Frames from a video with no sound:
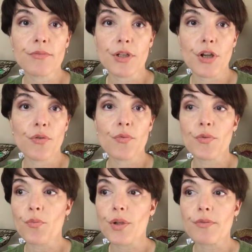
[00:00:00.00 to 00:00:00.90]

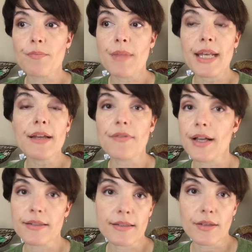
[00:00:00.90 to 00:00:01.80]
Many of
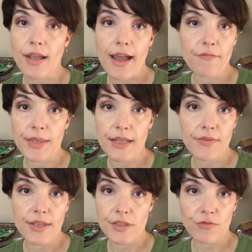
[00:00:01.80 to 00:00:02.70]
us have been
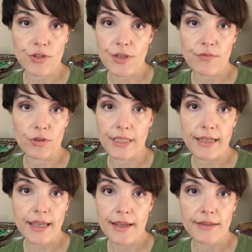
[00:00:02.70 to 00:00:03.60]
in this for several
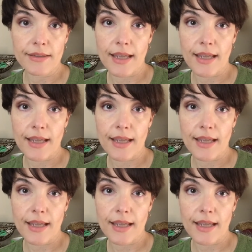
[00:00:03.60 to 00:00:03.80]
decades